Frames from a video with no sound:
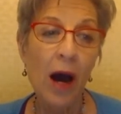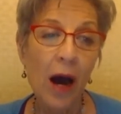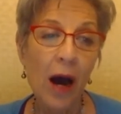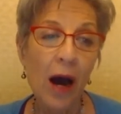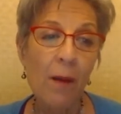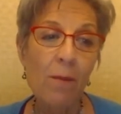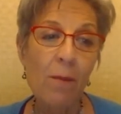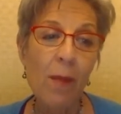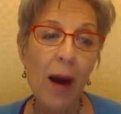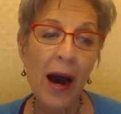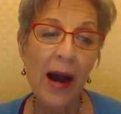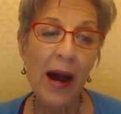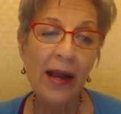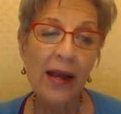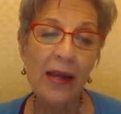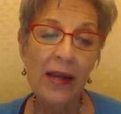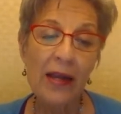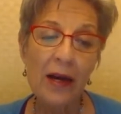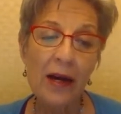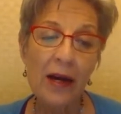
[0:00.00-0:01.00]

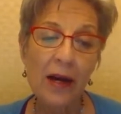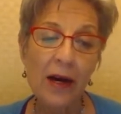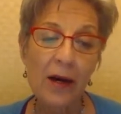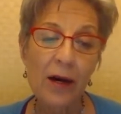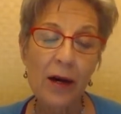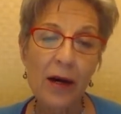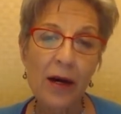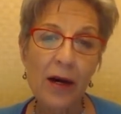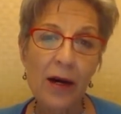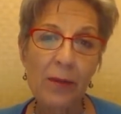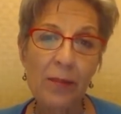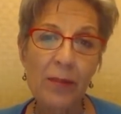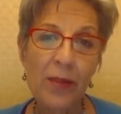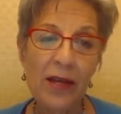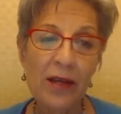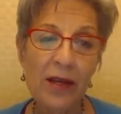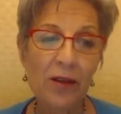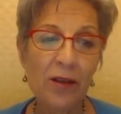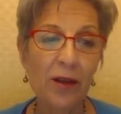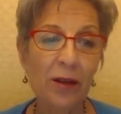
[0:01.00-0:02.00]
My
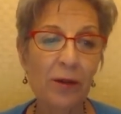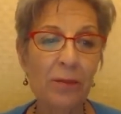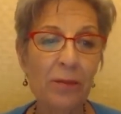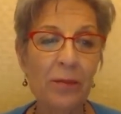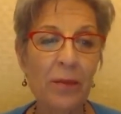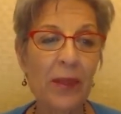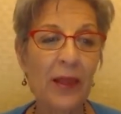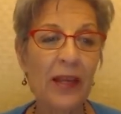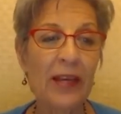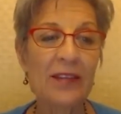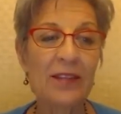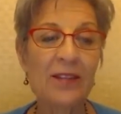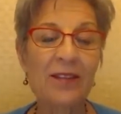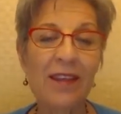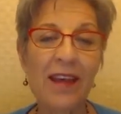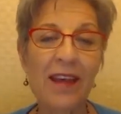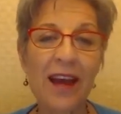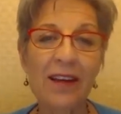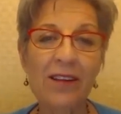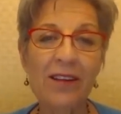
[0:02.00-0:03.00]
opinion is
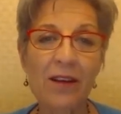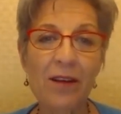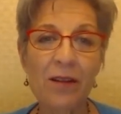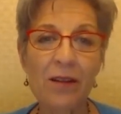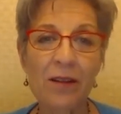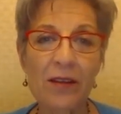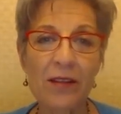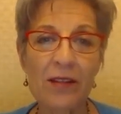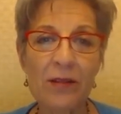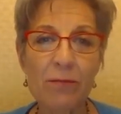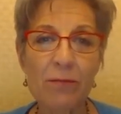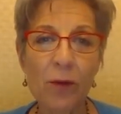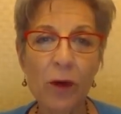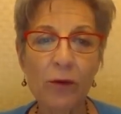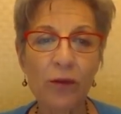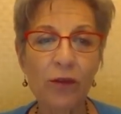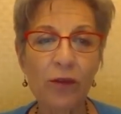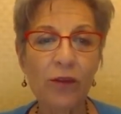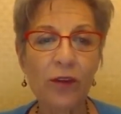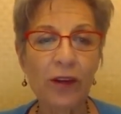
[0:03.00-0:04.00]
that this
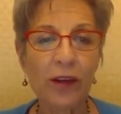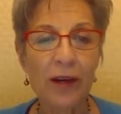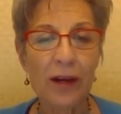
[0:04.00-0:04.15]
most